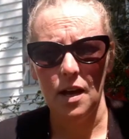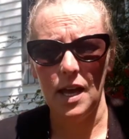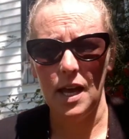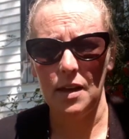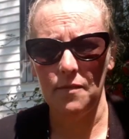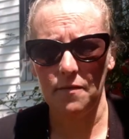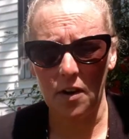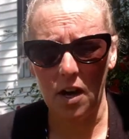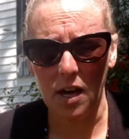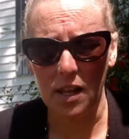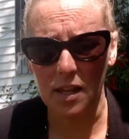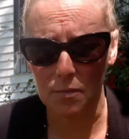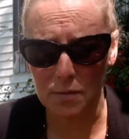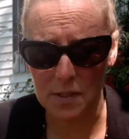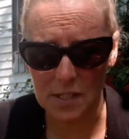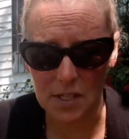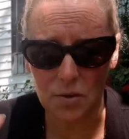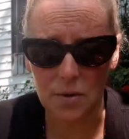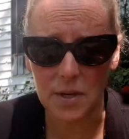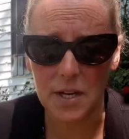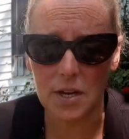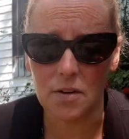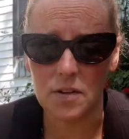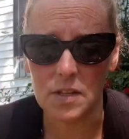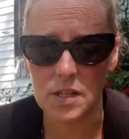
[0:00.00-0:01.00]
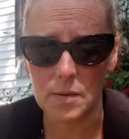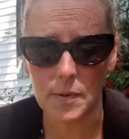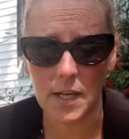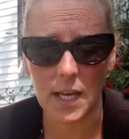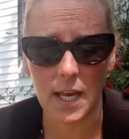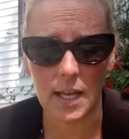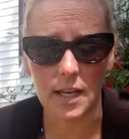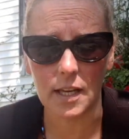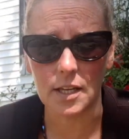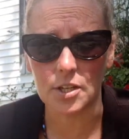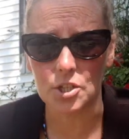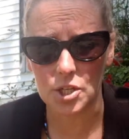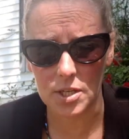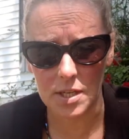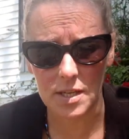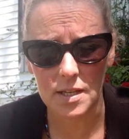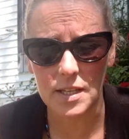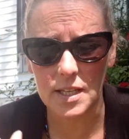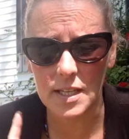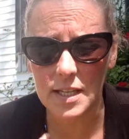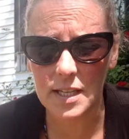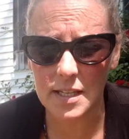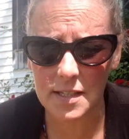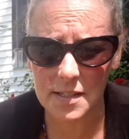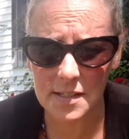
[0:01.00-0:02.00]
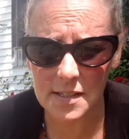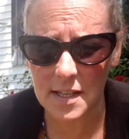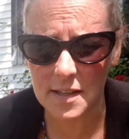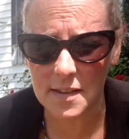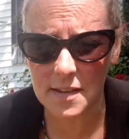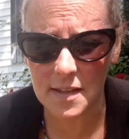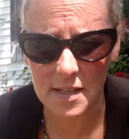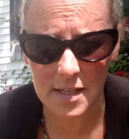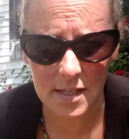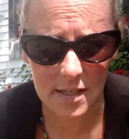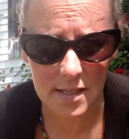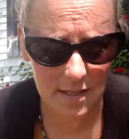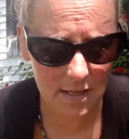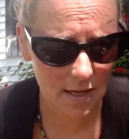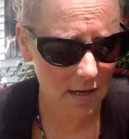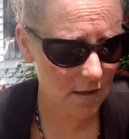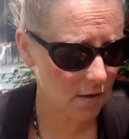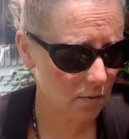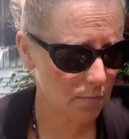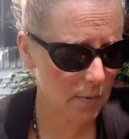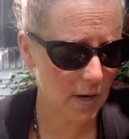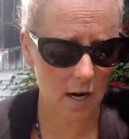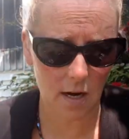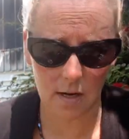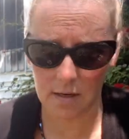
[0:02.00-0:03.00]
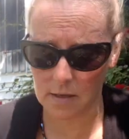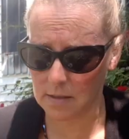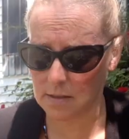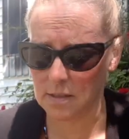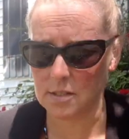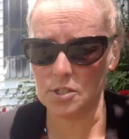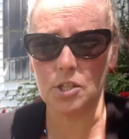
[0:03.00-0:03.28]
And Violet was out here at the beginning. She is in the other part.